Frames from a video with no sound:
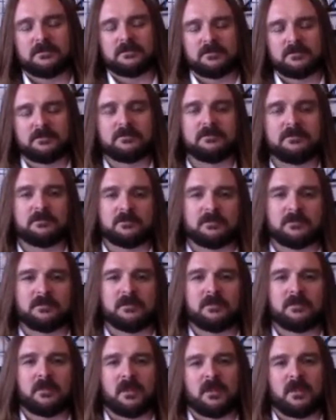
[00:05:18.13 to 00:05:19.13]

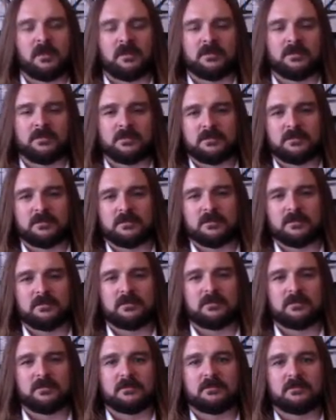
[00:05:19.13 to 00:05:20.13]

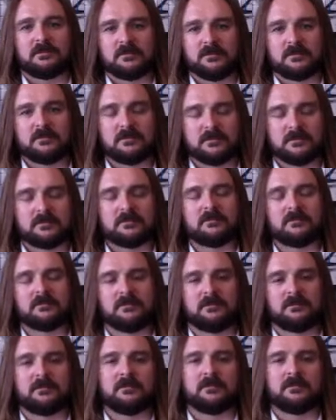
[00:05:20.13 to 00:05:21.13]

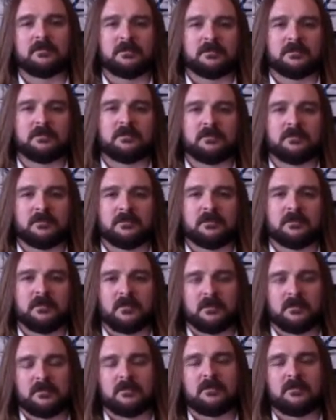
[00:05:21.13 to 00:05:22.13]

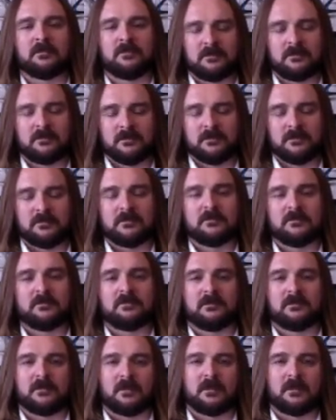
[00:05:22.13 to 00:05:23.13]

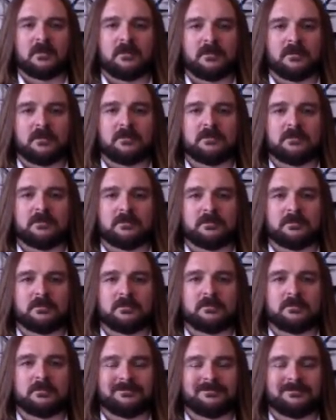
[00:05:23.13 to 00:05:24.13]
This person isn't speaking.